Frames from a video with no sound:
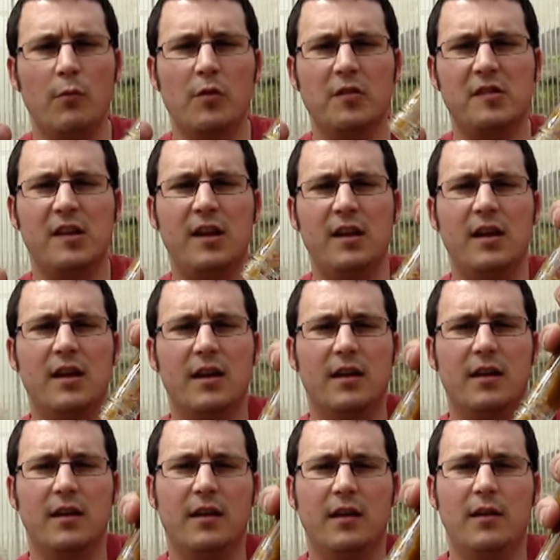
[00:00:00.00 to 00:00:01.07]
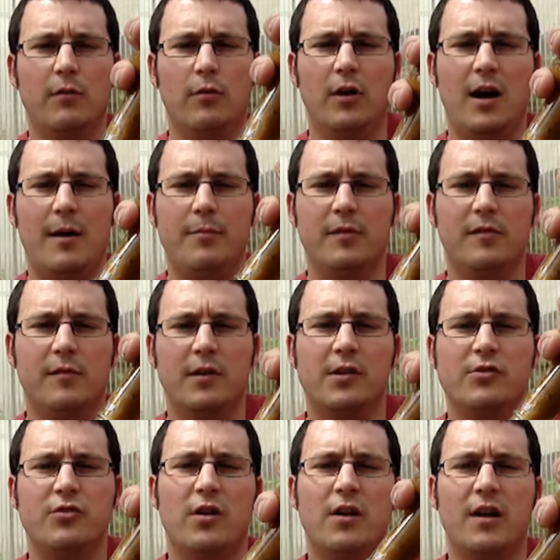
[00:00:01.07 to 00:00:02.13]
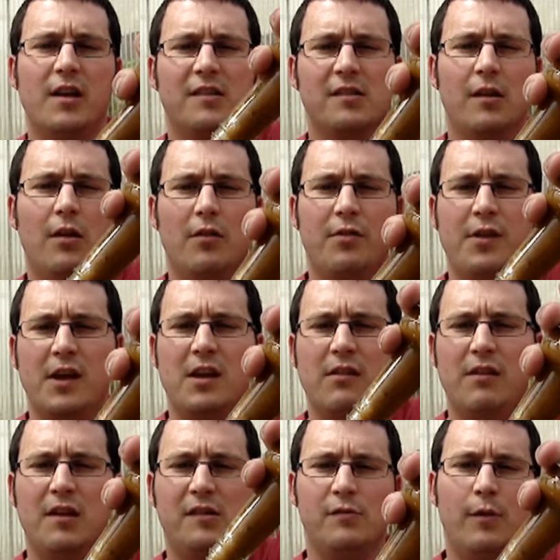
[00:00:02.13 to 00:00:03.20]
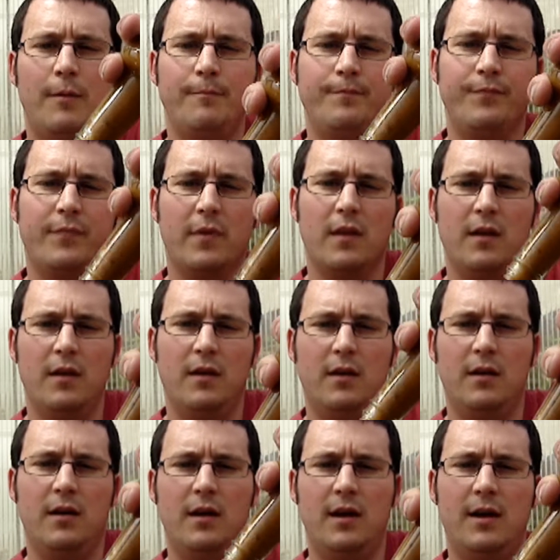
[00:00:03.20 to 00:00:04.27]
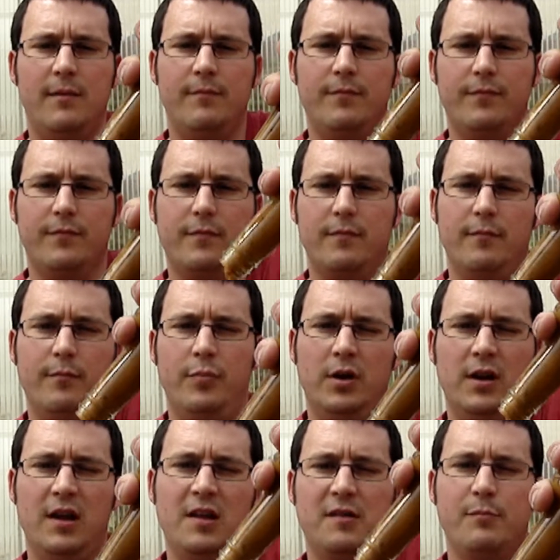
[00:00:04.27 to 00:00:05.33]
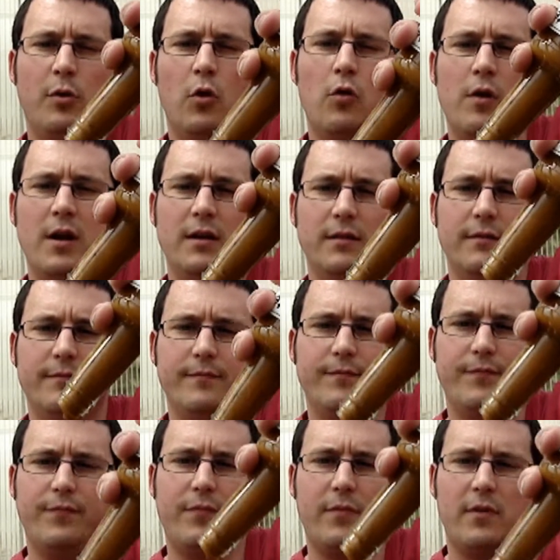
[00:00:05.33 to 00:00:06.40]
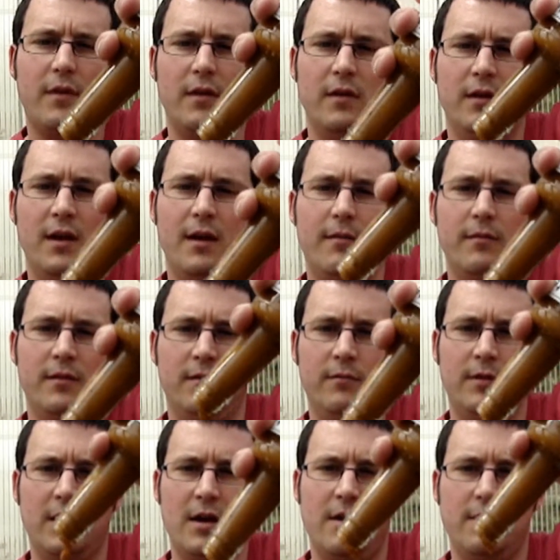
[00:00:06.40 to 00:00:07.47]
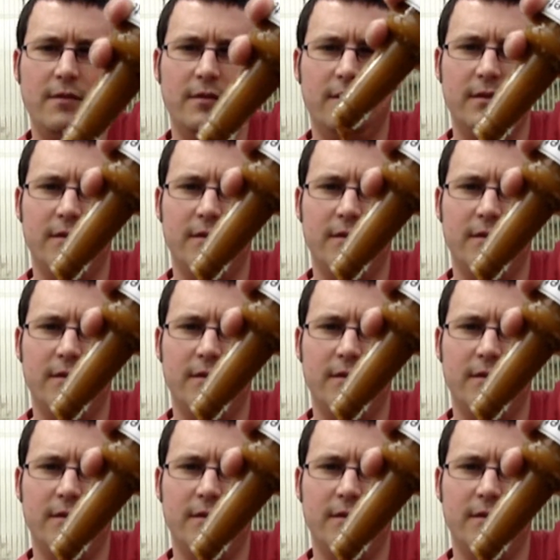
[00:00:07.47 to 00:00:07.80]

we'll see what happens when I try it. It's a lot thicker this one, um, but it is pouring. Yeah, there we go.